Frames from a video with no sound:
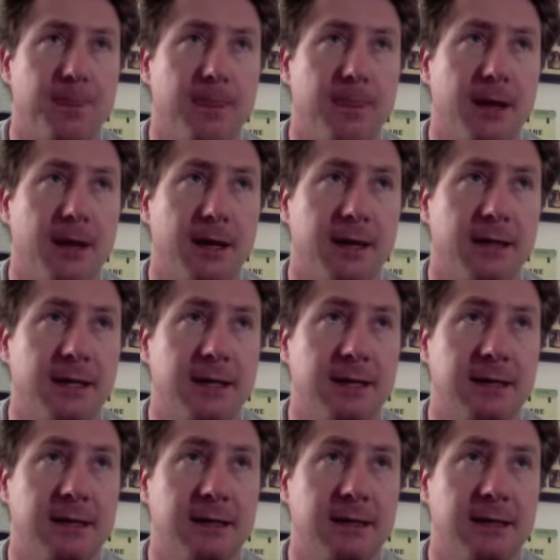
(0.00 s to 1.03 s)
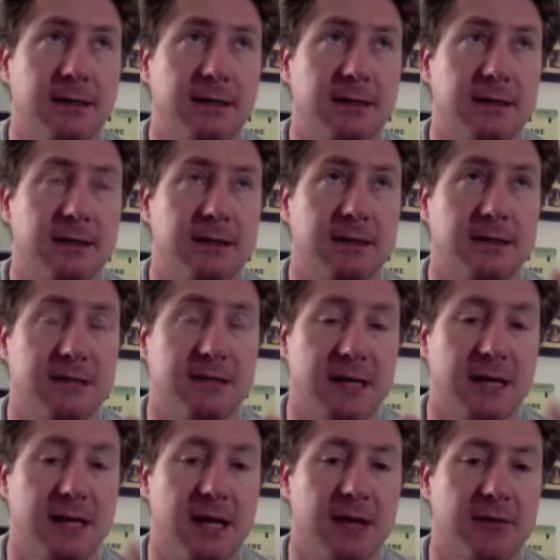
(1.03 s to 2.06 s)
and then there's
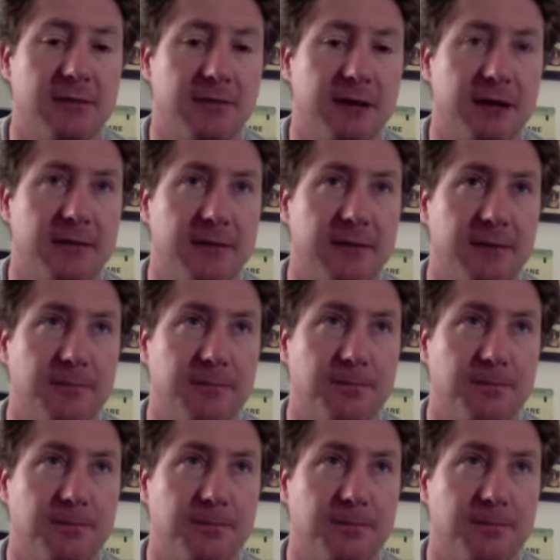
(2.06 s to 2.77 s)
another flavour.